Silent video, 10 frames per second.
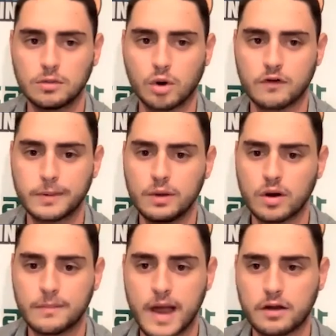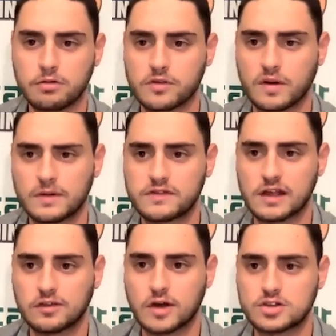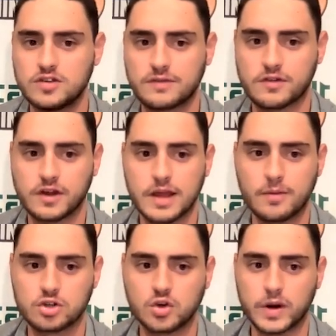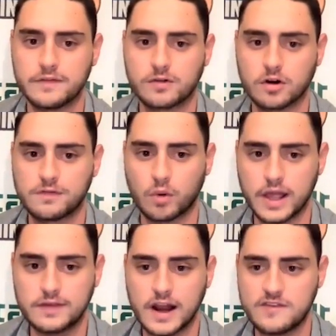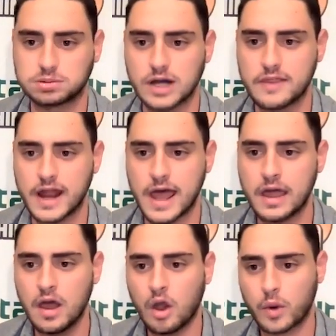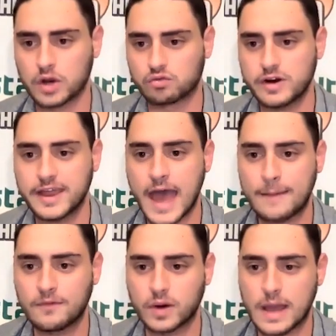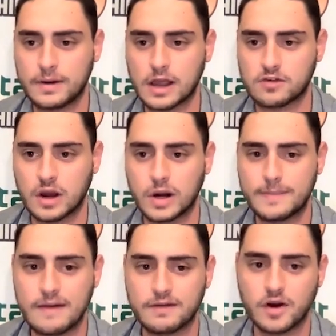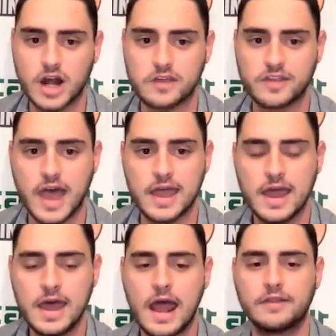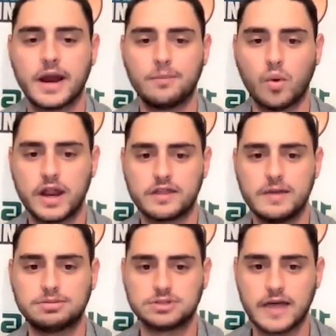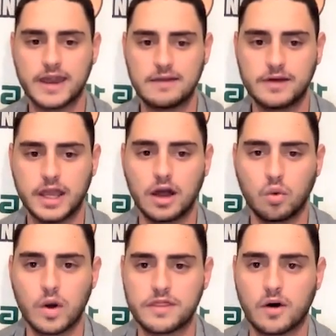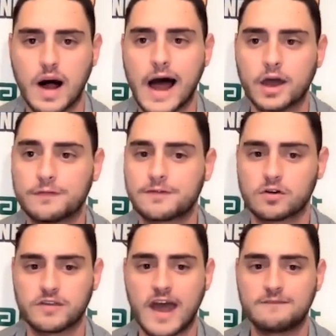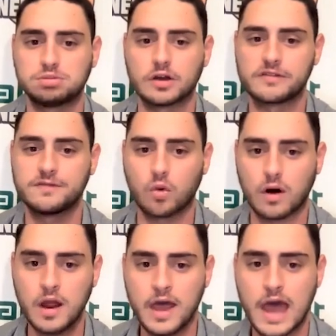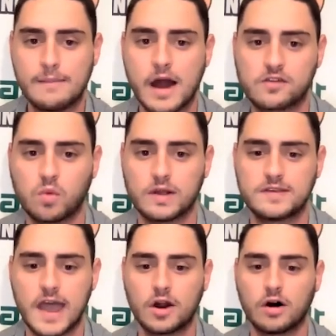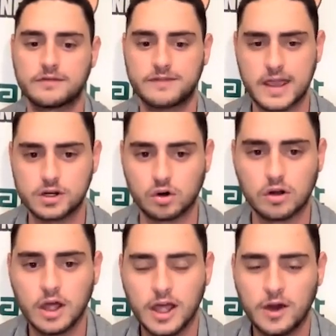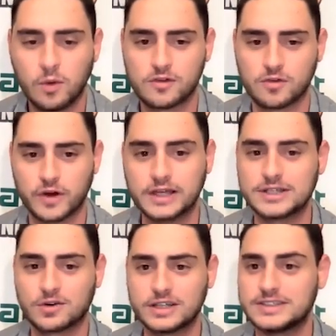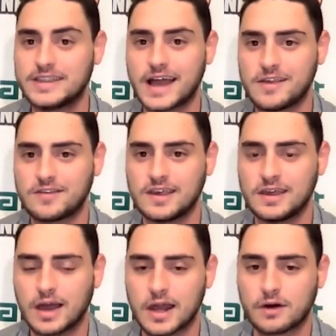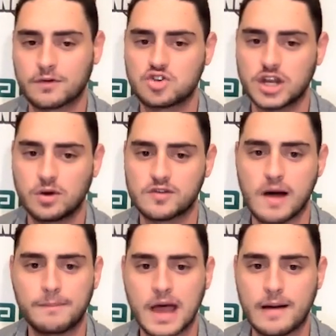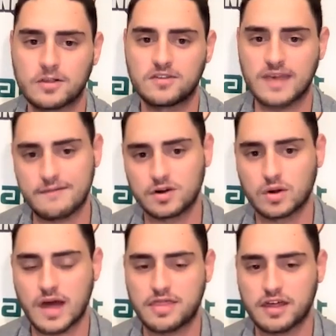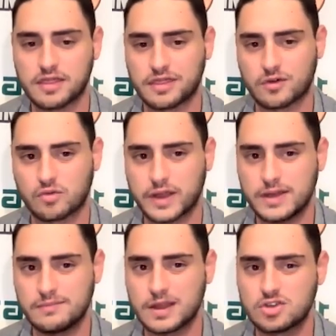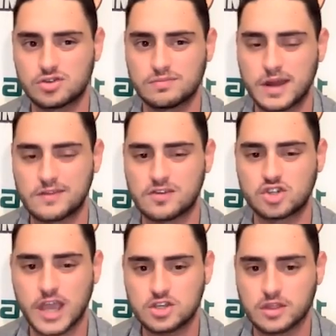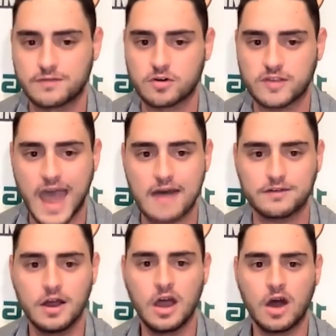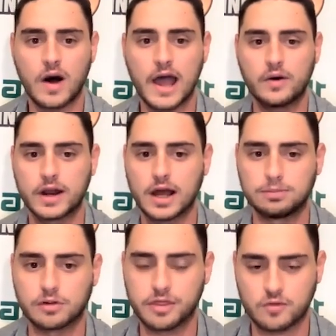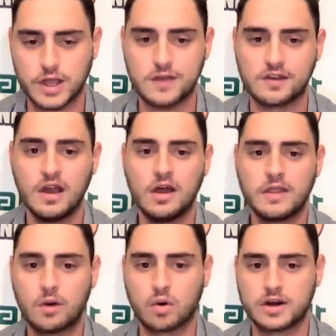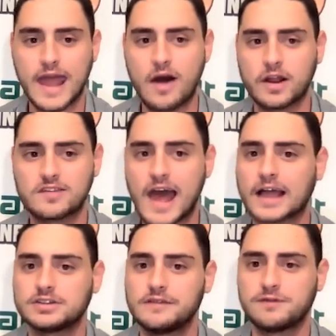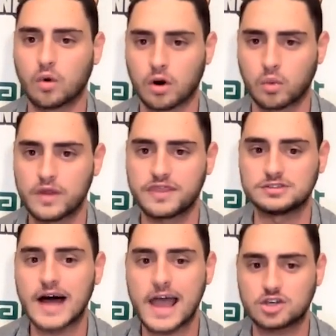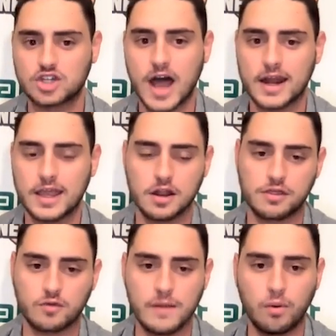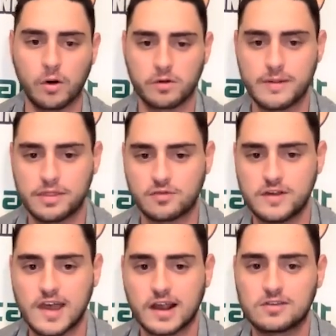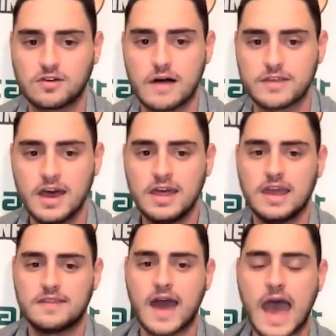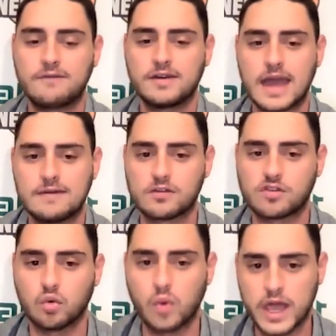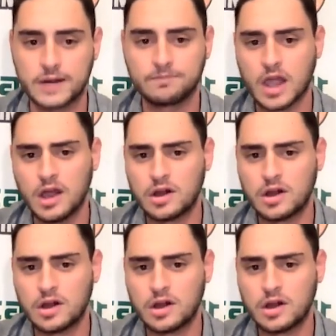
Good morning, everybody. Welcome back for an installment of Scott's Selections here for Sunday, March 21st. Before we get into today's play of the day, quick recap of what happened yesterday. We ended up having a very nice day, ended up winning the play of the day video with Ohio first half plus four at minus 110 on FanDuel. Was really, really dicey. I know Virginia was up by about seven with, I think, 3 minutes and change in the first half. Ohio hit a couple threes. They were down exactly four with the last shot, hit a three-pointer with about 3 seconds left in the half and gave us the win.